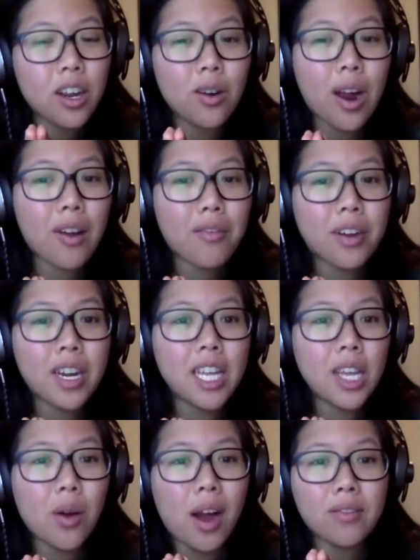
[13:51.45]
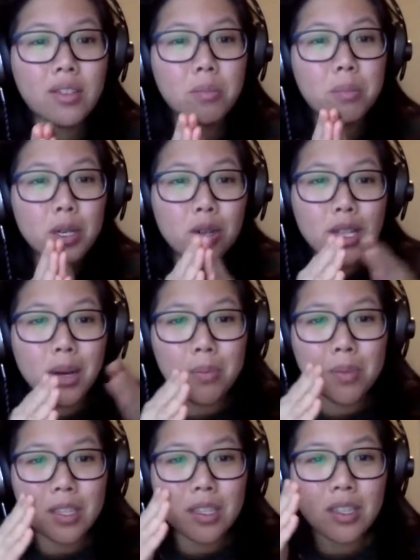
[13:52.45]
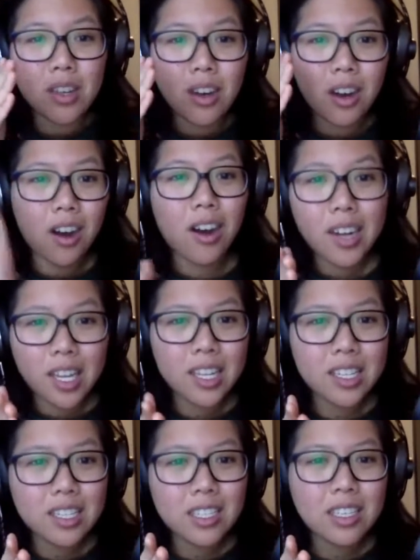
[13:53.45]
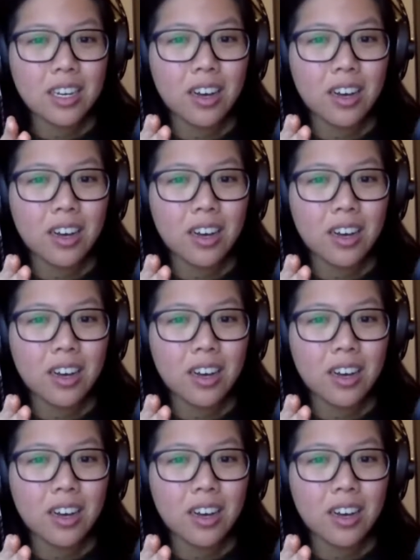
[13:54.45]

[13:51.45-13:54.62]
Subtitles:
Crowdfunding, you have to build up this audience,